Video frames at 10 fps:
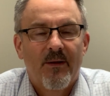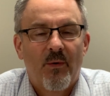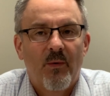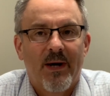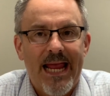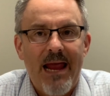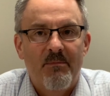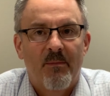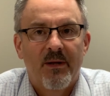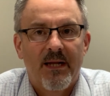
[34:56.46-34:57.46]
what we're
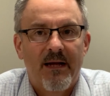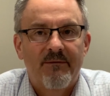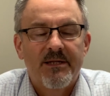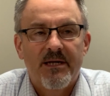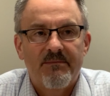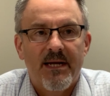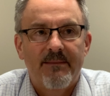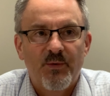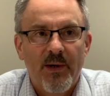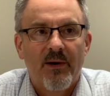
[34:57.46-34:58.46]
capable of. And
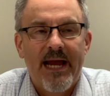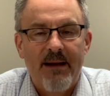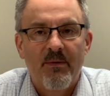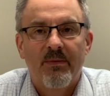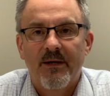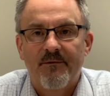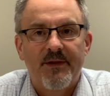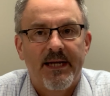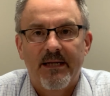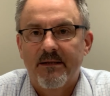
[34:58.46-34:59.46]
sometimes we are capable of
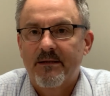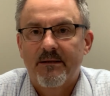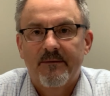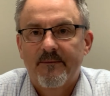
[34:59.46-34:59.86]
things